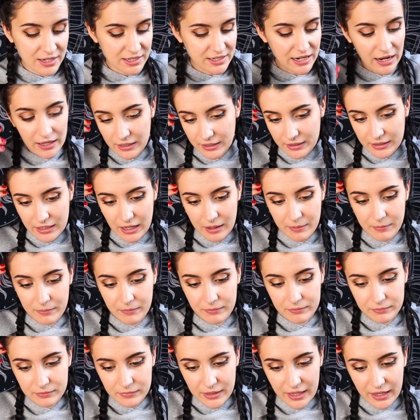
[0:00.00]
telling
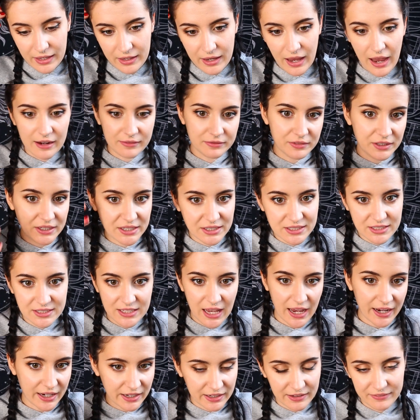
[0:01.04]
them like every
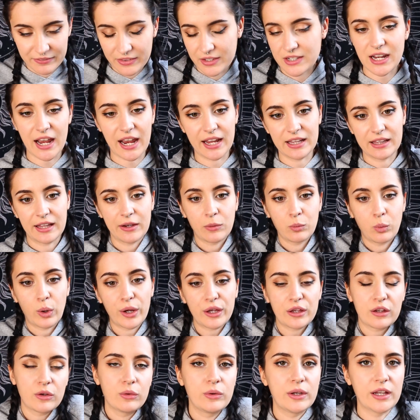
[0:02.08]
second of the day, like
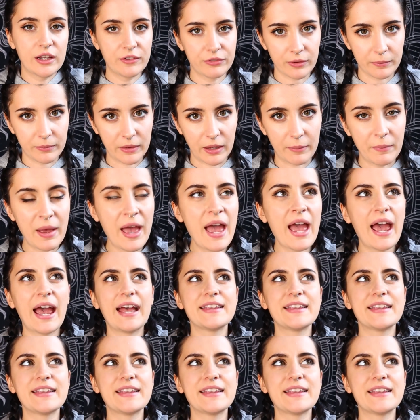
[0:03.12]
what you need from them.